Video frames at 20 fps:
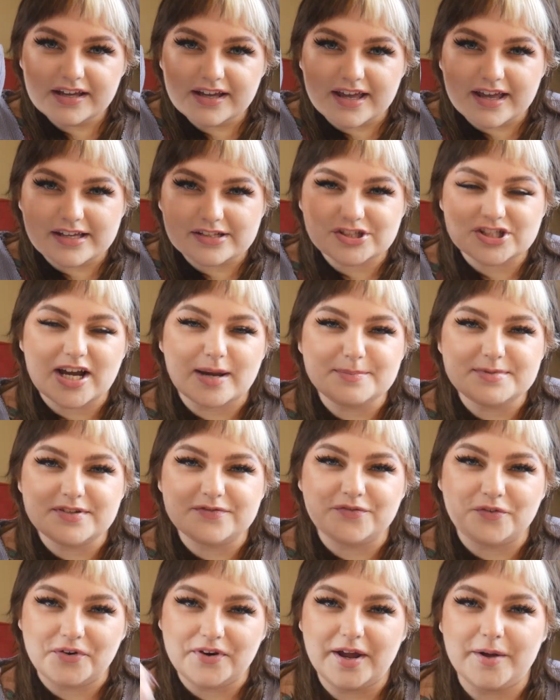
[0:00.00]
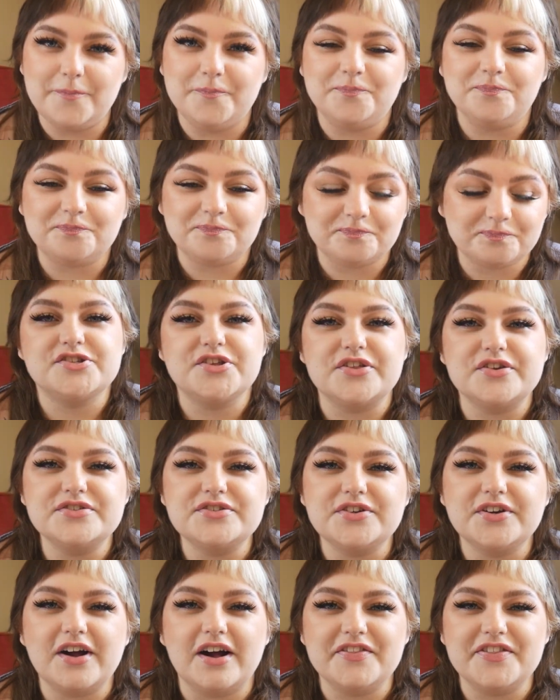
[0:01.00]
it chops it for you. So those
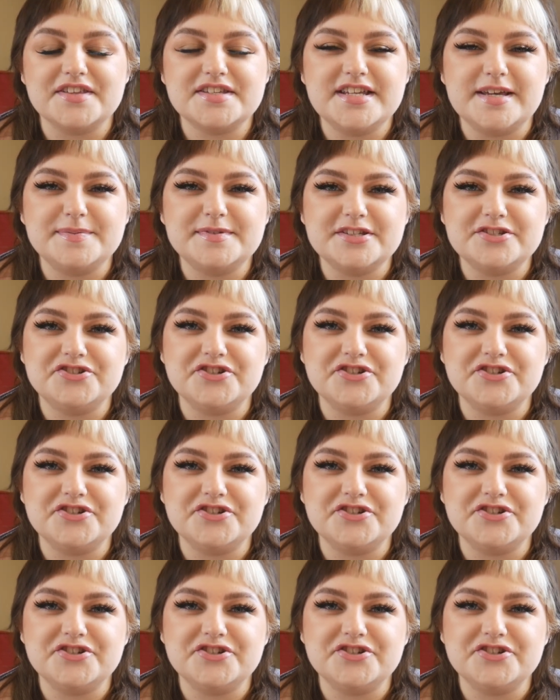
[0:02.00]
are all the tips and